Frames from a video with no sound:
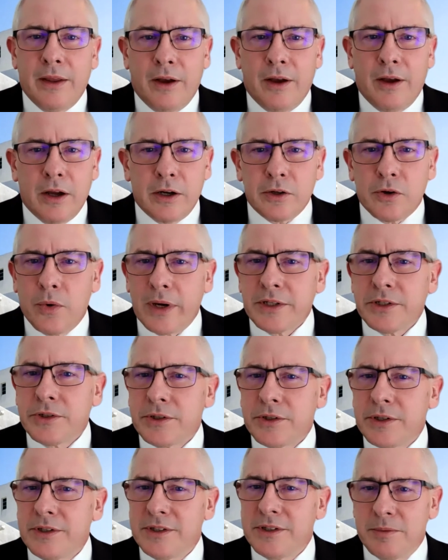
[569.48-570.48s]
on
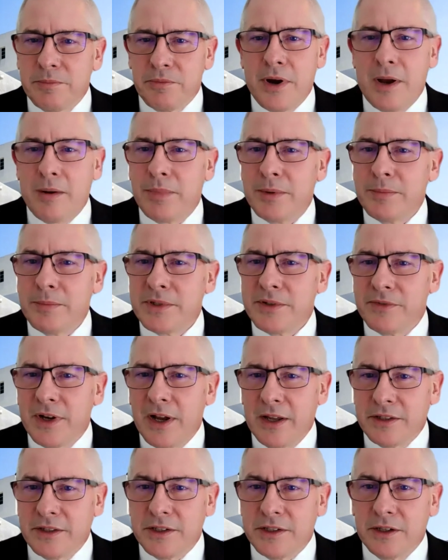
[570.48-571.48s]
questions and problems of
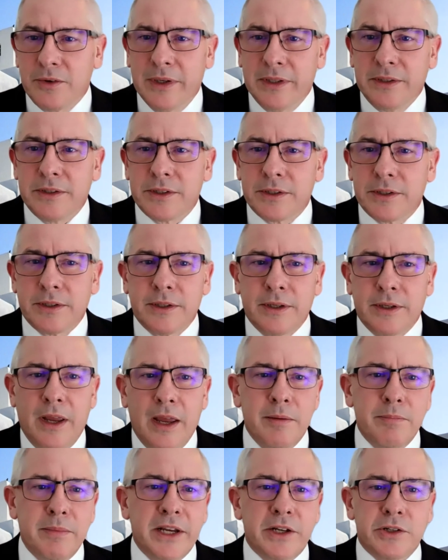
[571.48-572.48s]
consequence
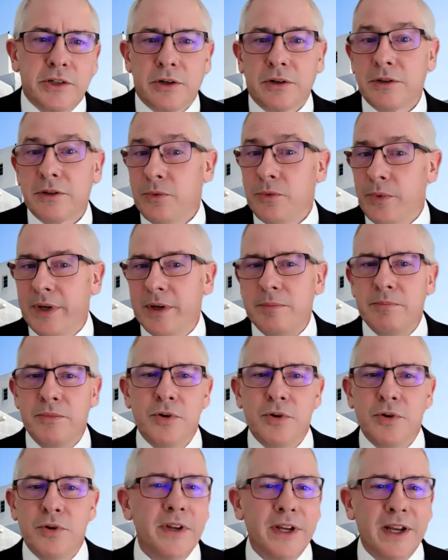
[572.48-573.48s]
and make sure that we are
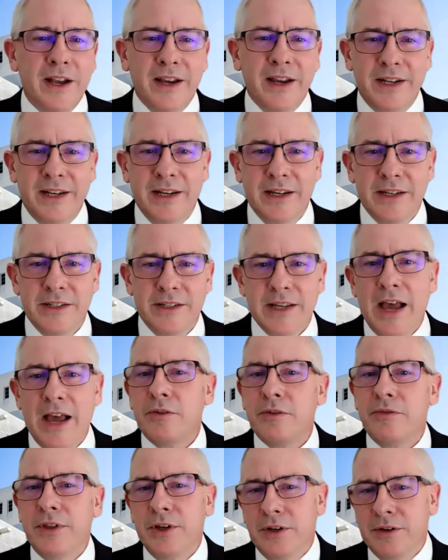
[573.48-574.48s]
moving ideas out
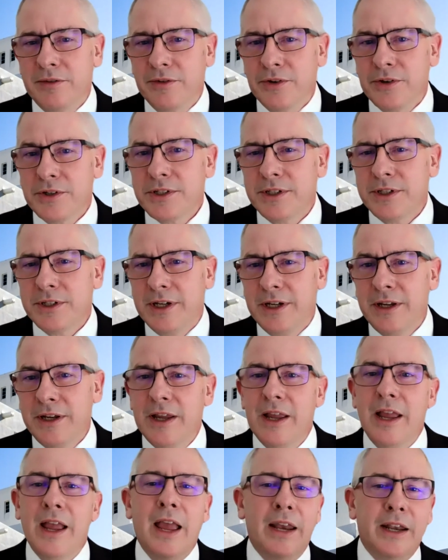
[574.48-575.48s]
of the university
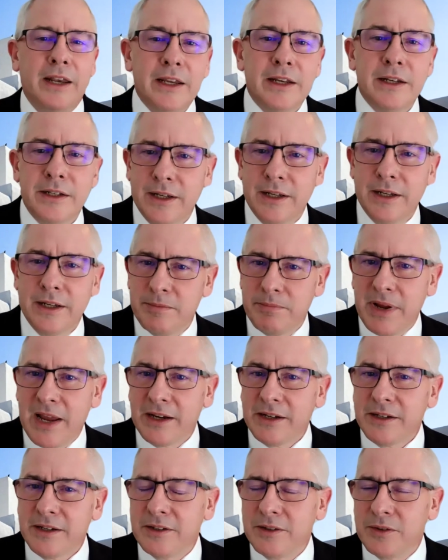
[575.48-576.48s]
and into
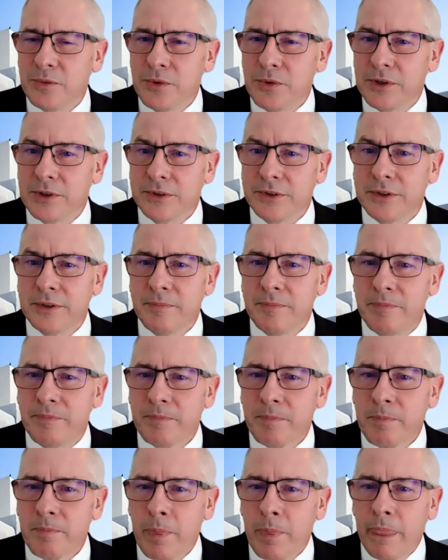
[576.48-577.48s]
impact in the world.
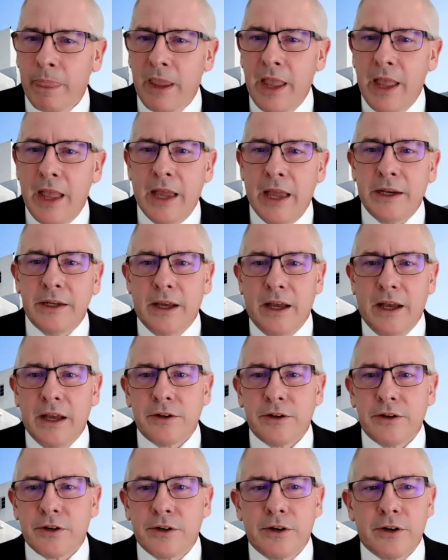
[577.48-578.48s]
And to
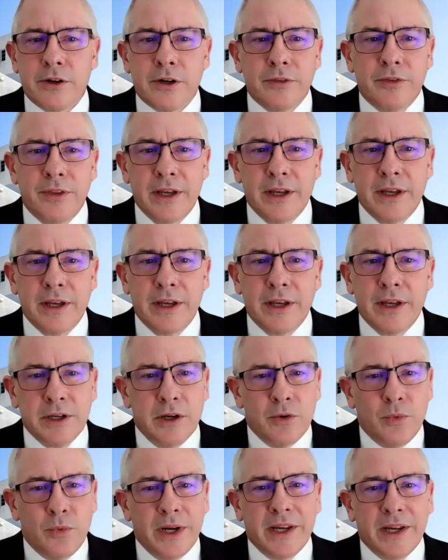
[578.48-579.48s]
undergird this,
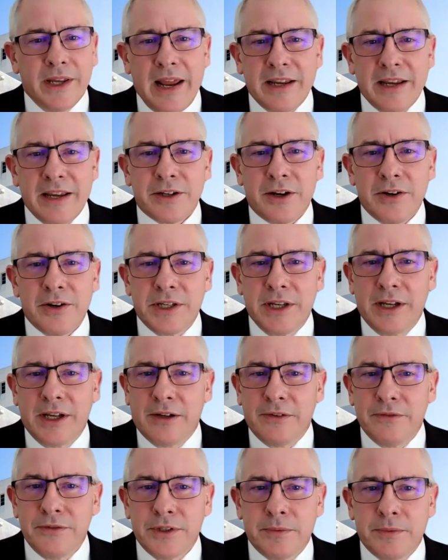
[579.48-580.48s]
we can ask
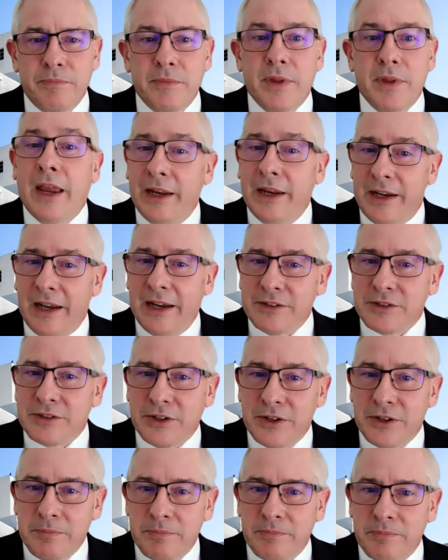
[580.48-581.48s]
ourselves and
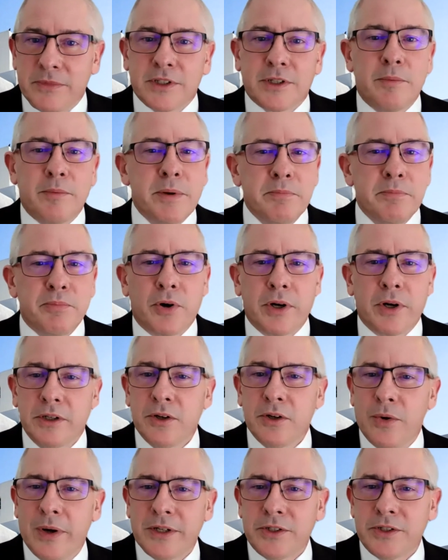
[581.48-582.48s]
answer some important
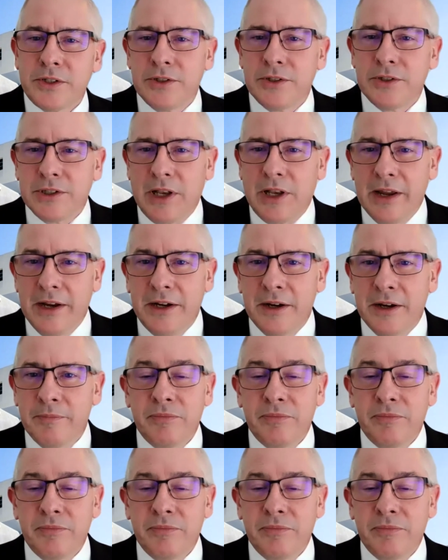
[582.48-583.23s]
questions like,